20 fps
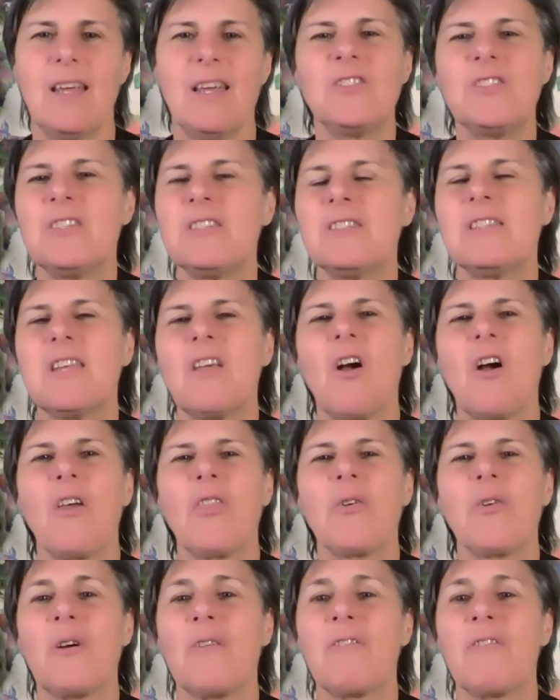She's the
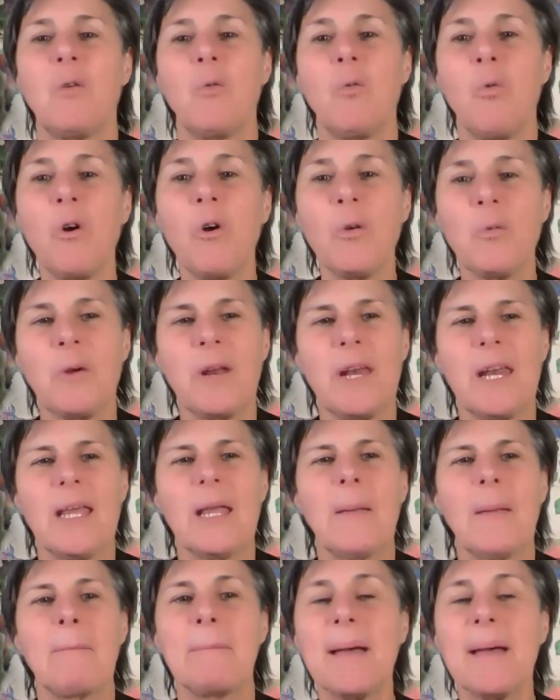author of an award
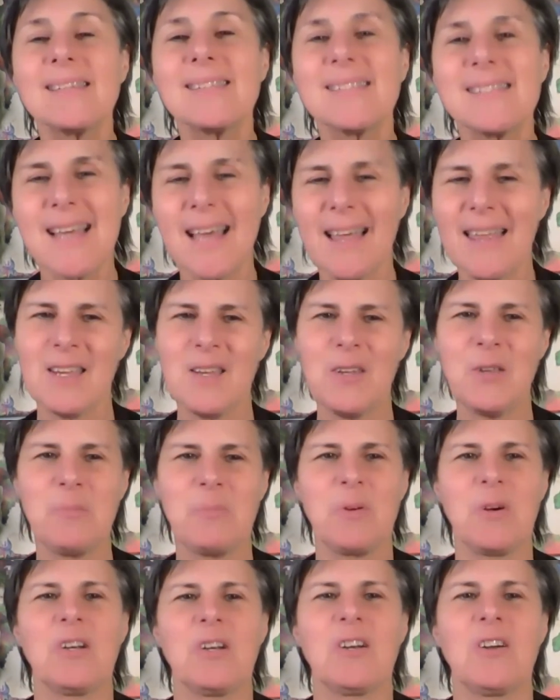winning, best selling new
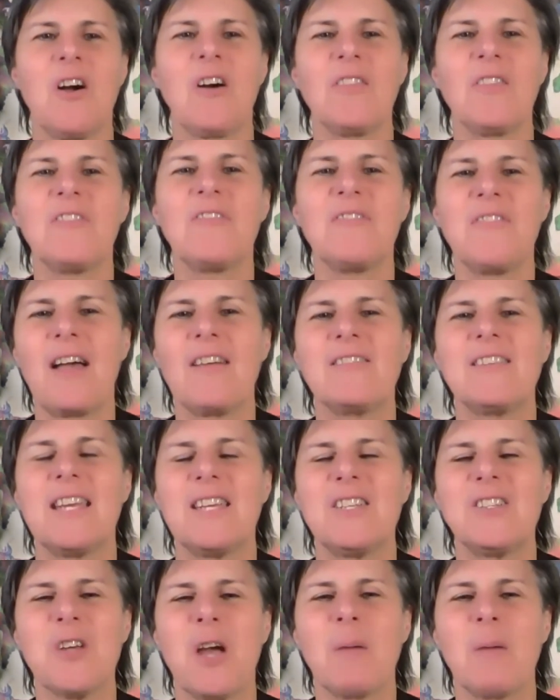book called The Five
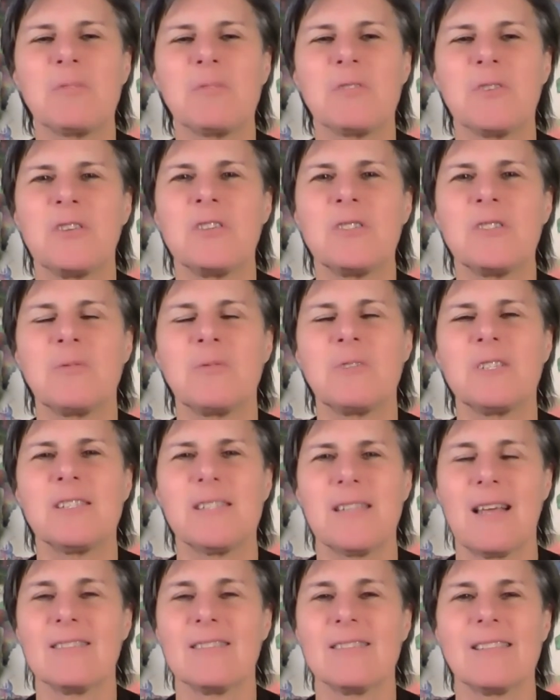Day Job Search, which
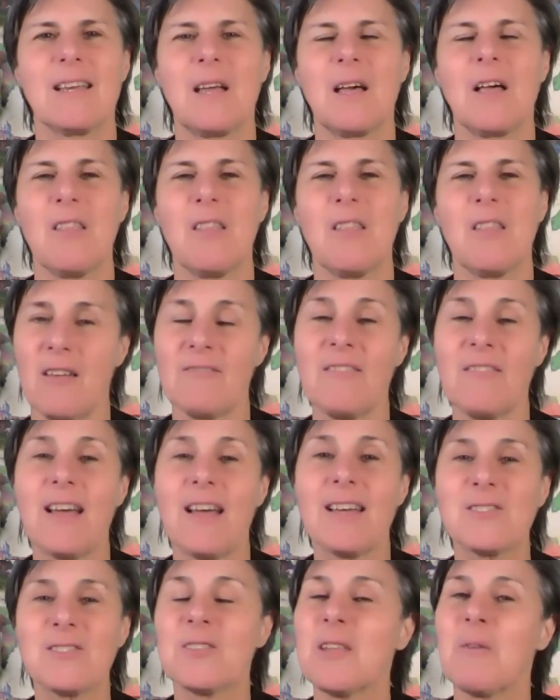sounds like a lot
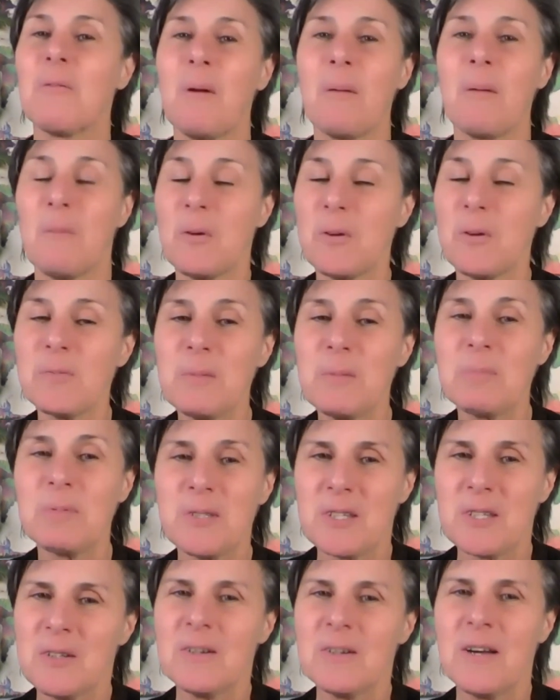faster than what most people
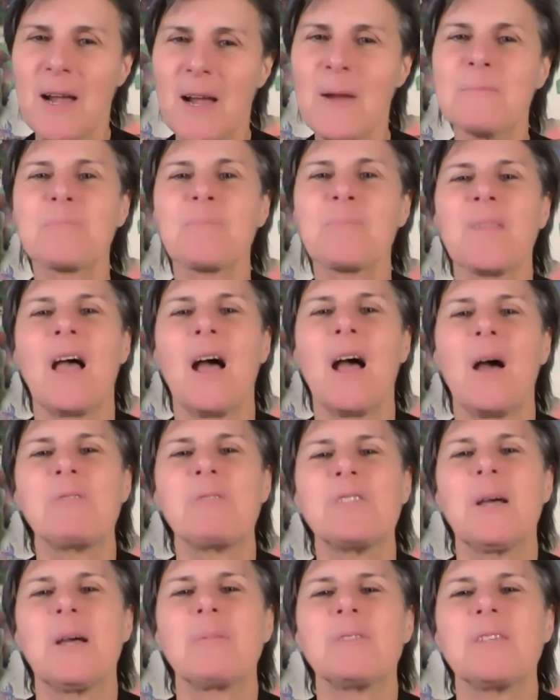do, um,
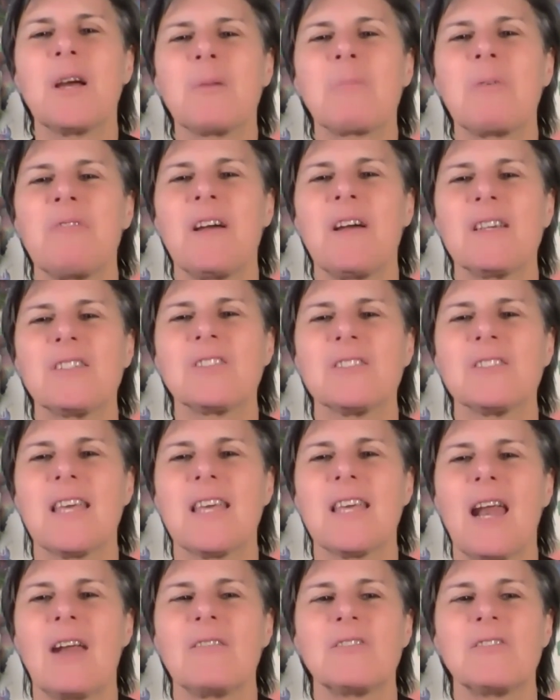which helps young professionals
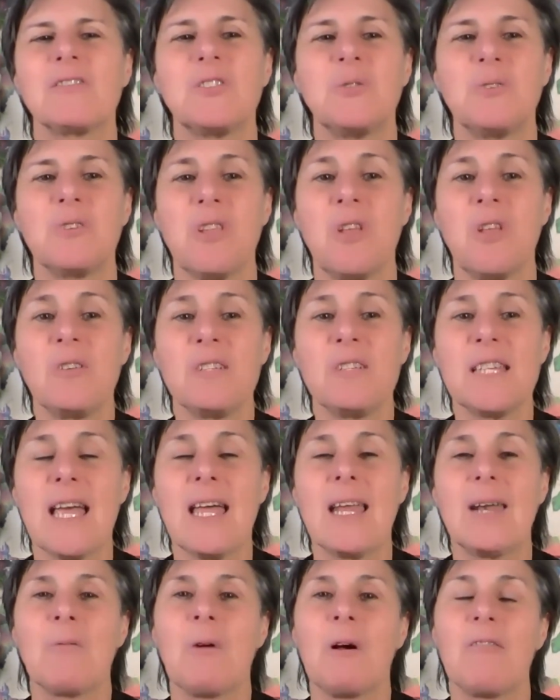get out of student loan
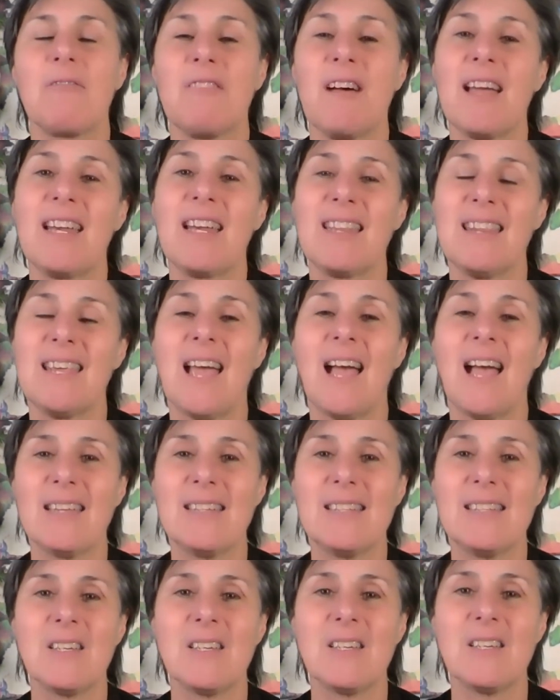debt while finding the
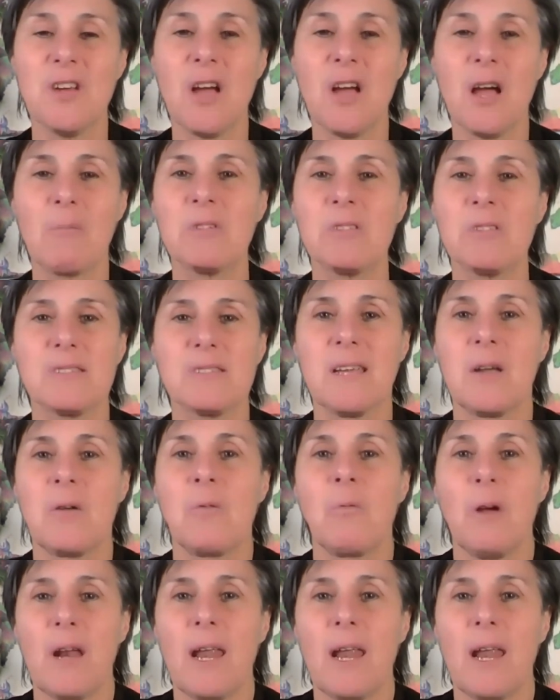ideal job, which like,
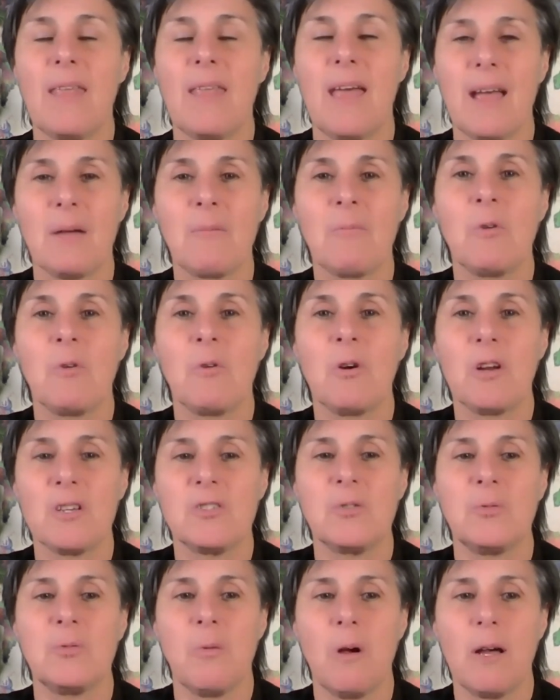what the heck more
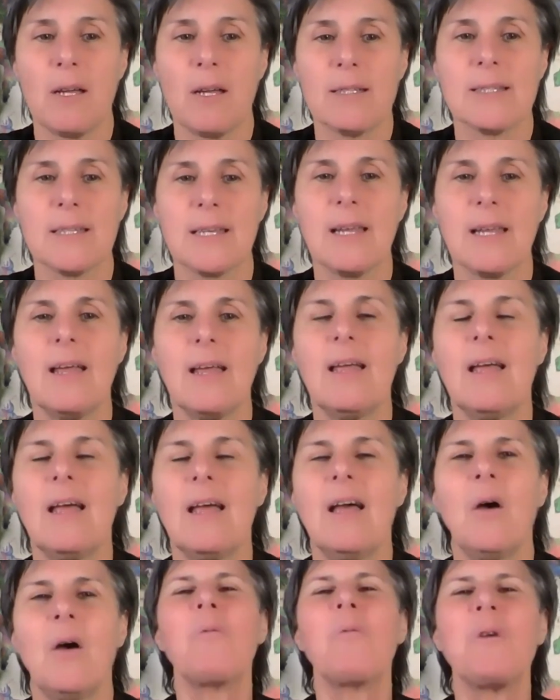could you want?
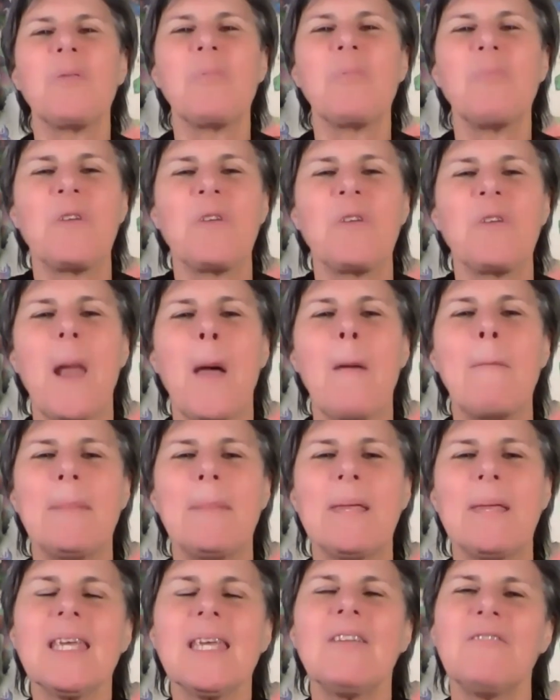With more than a
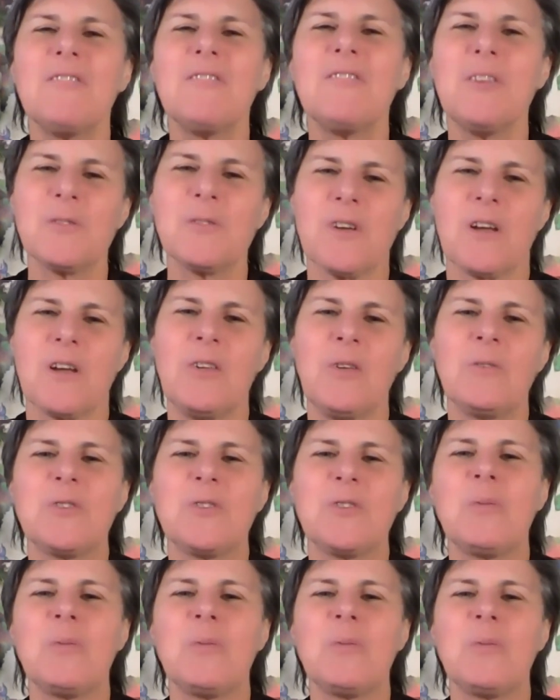million views on
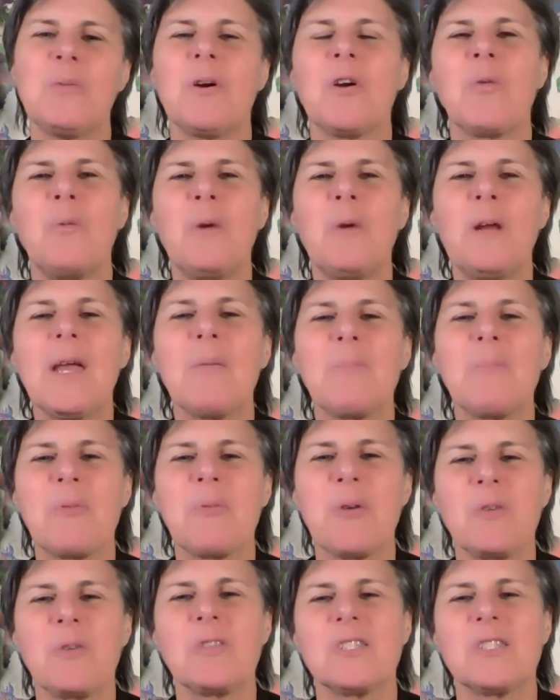YouTube, her witty
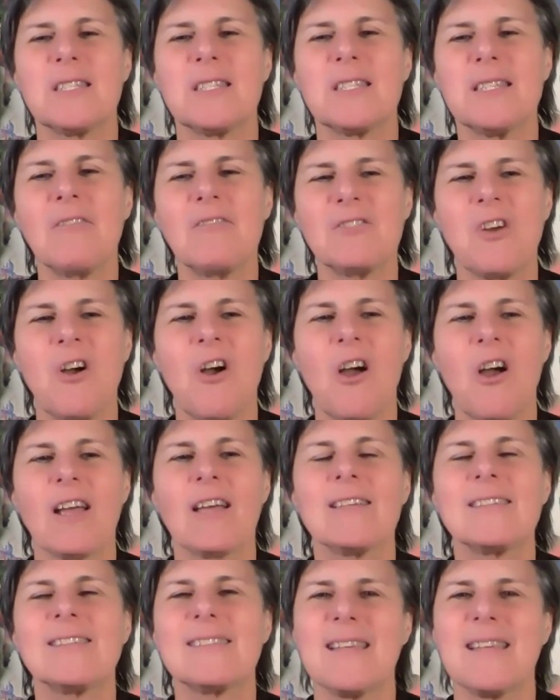approach to tough
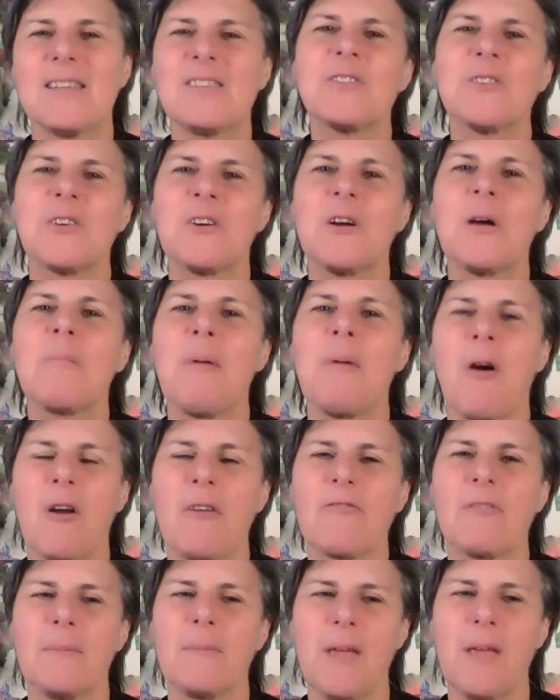talk sets her
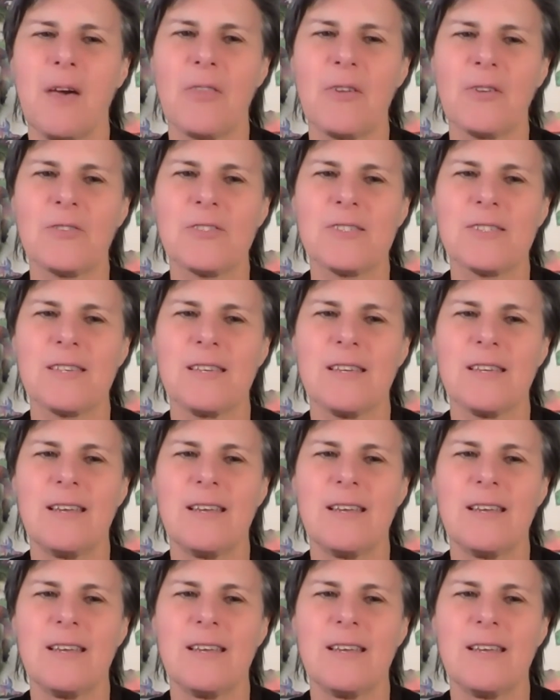apart from the others.